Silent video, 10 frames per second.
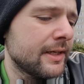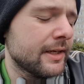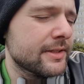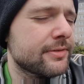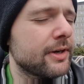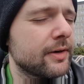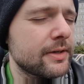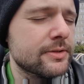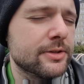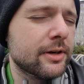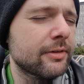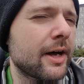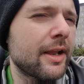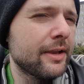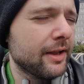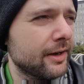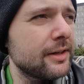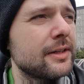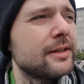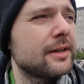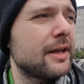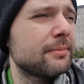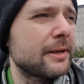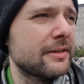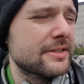it's very Java-like in many